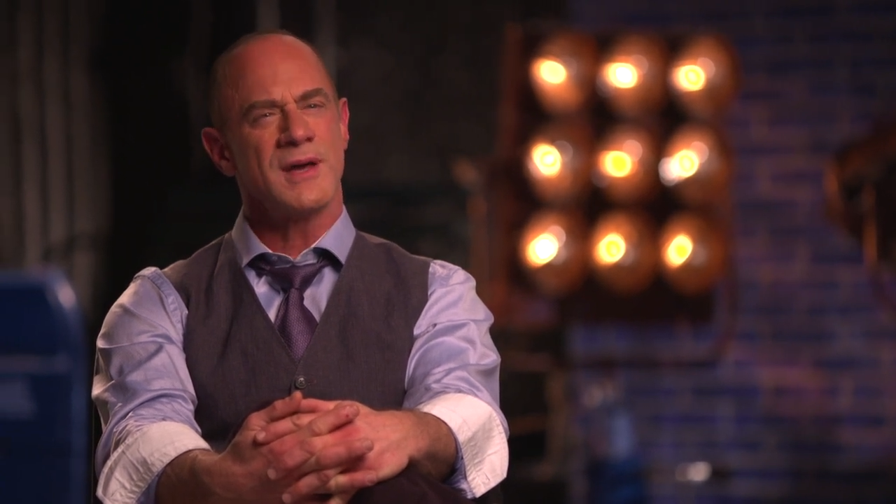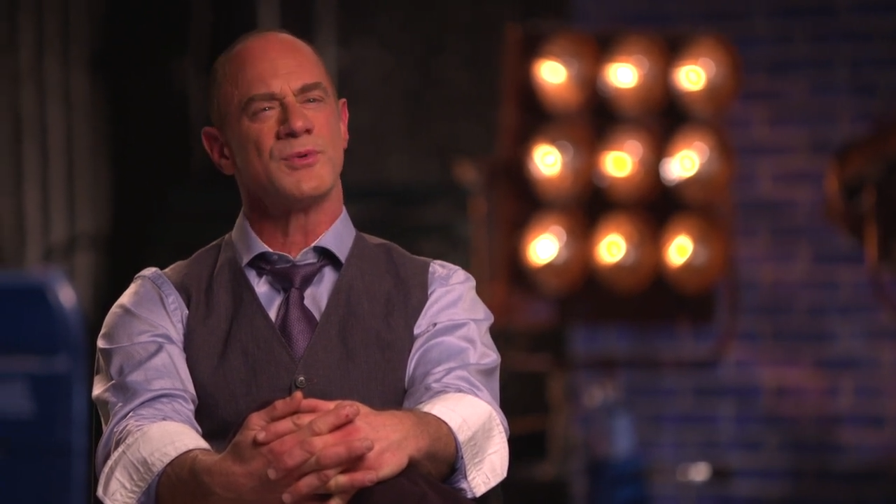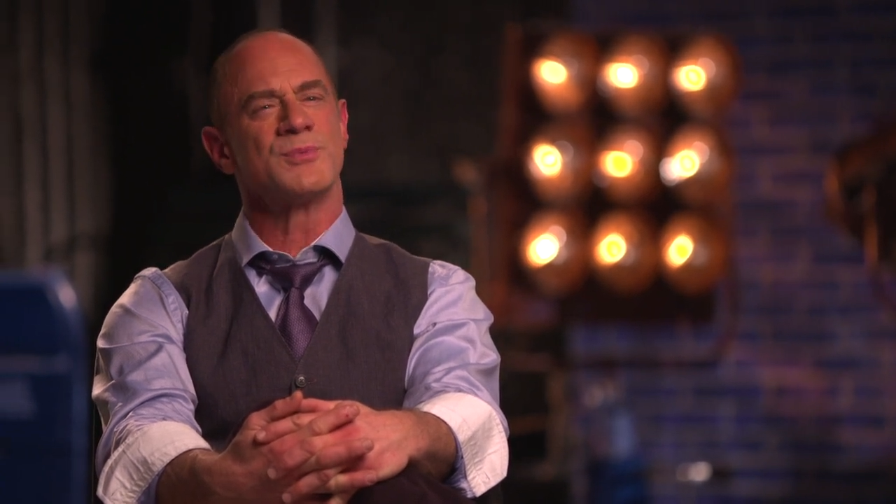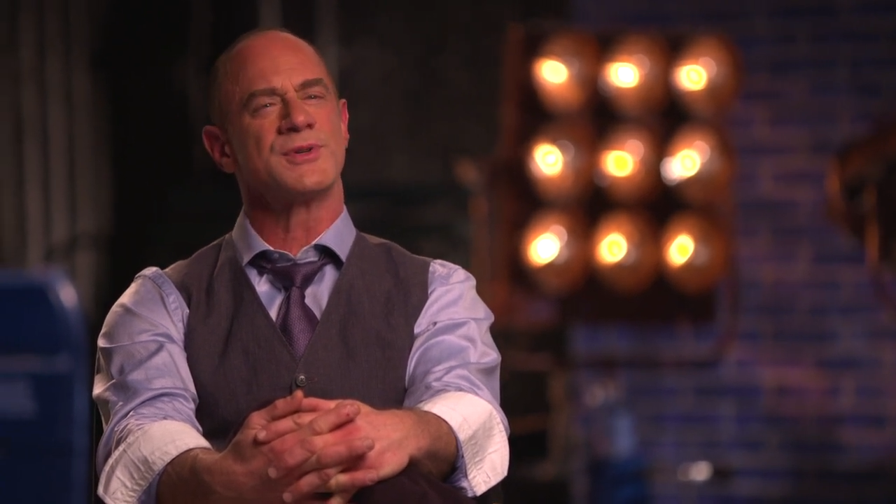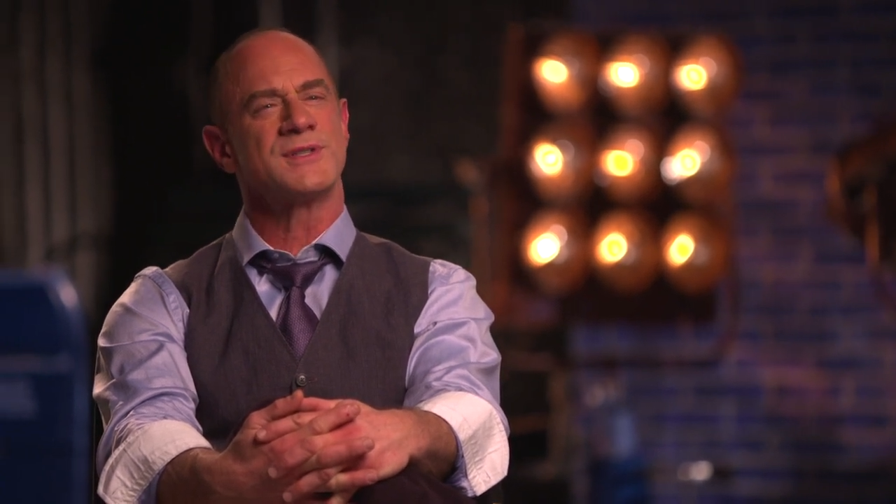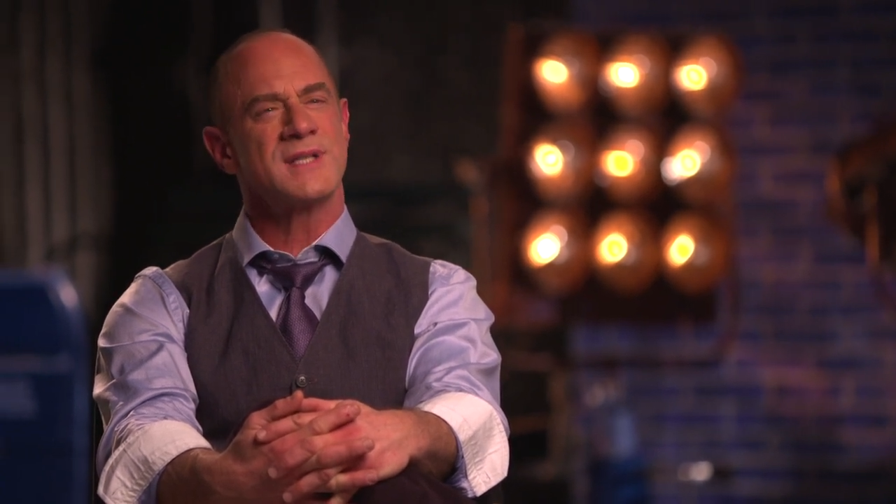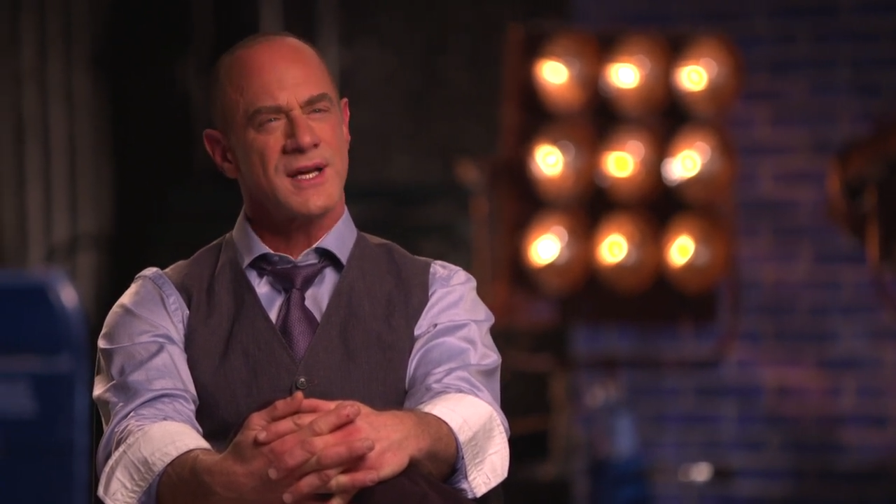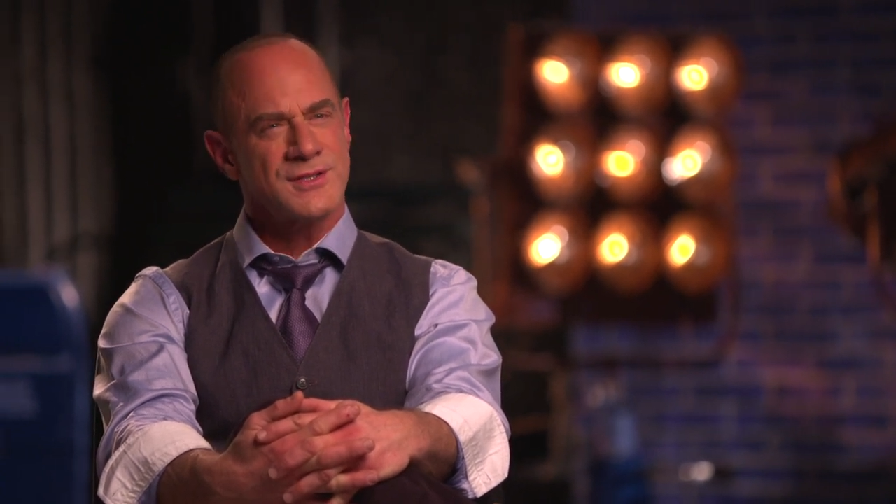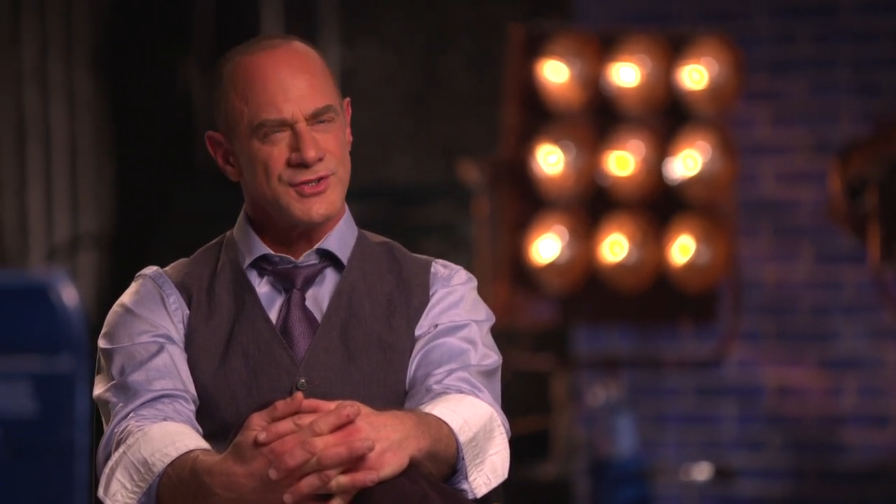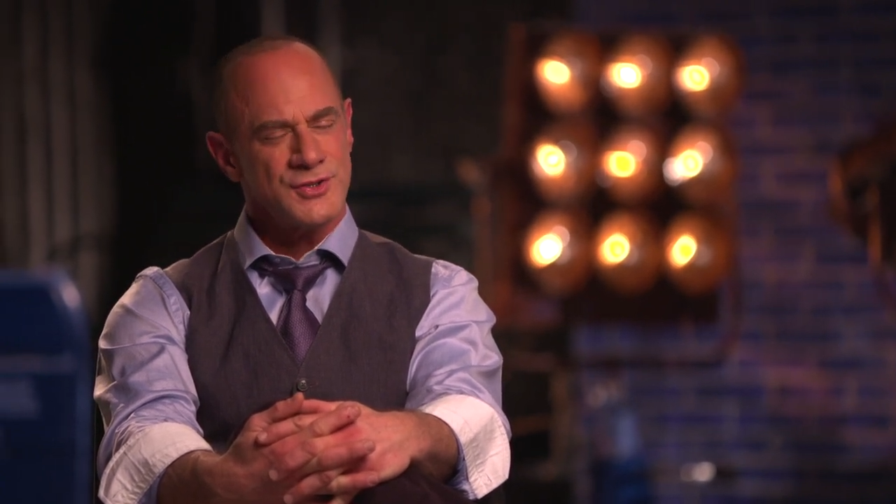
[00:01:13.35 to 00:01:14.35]
that will
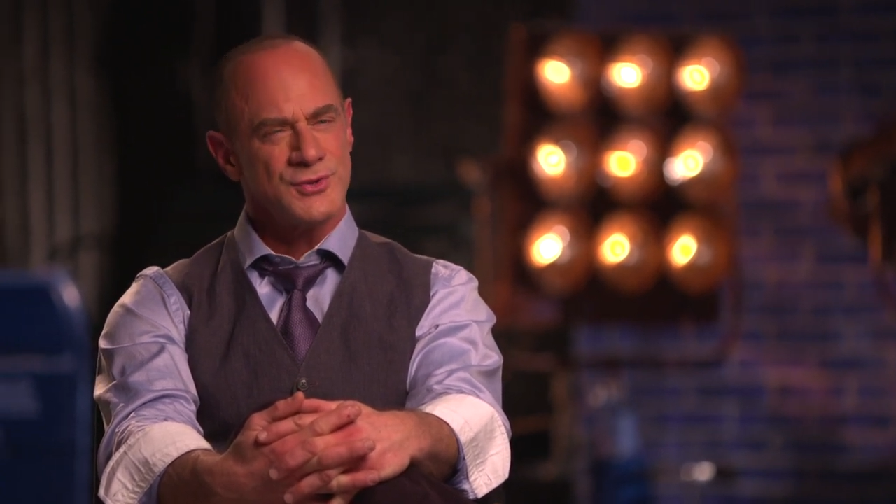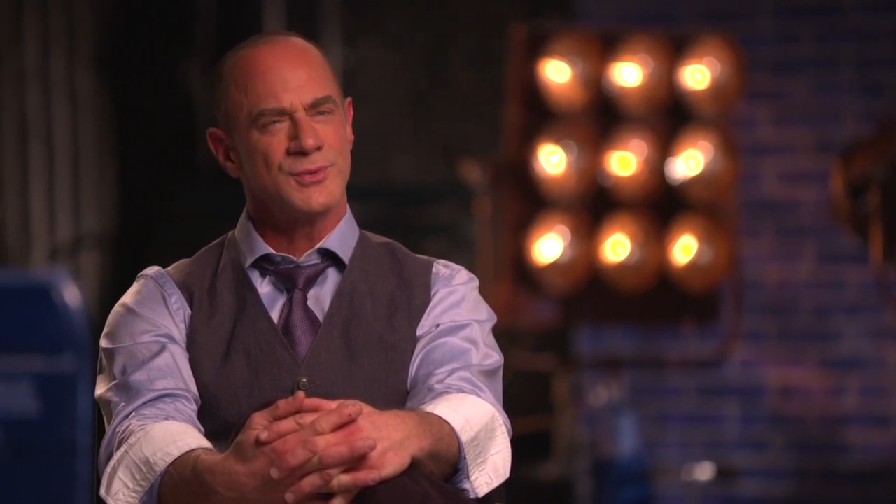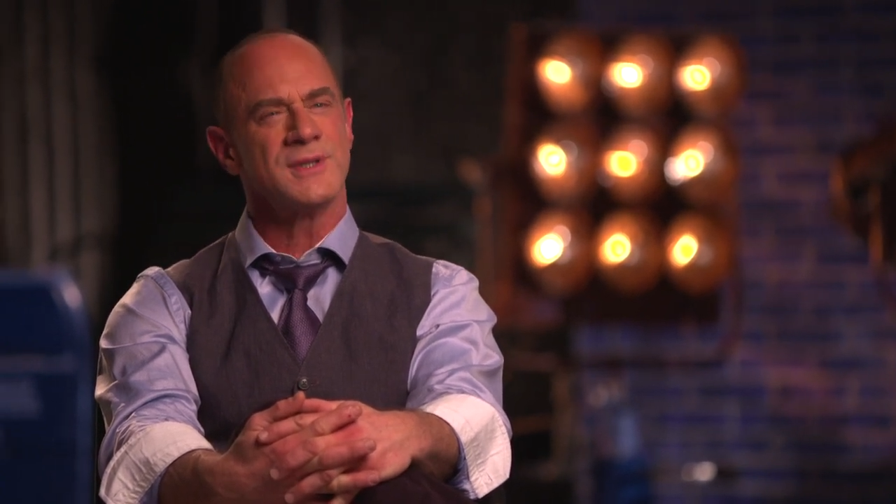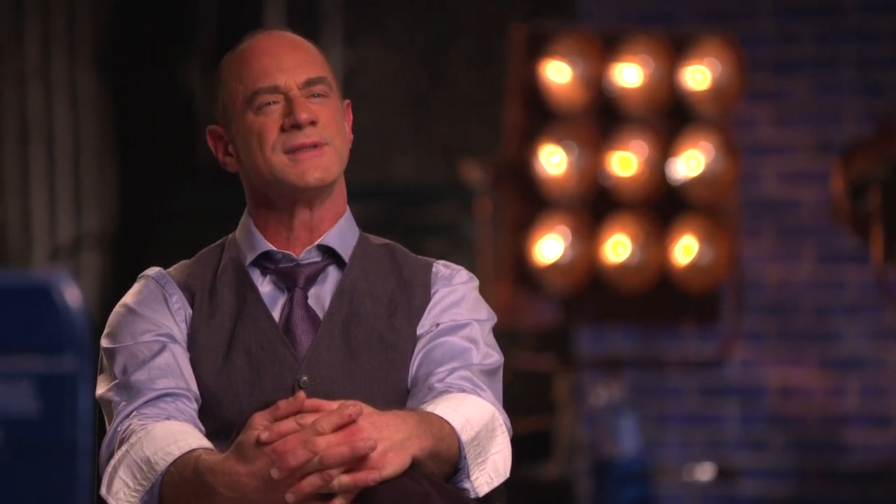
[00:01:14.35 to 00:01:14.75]
protect you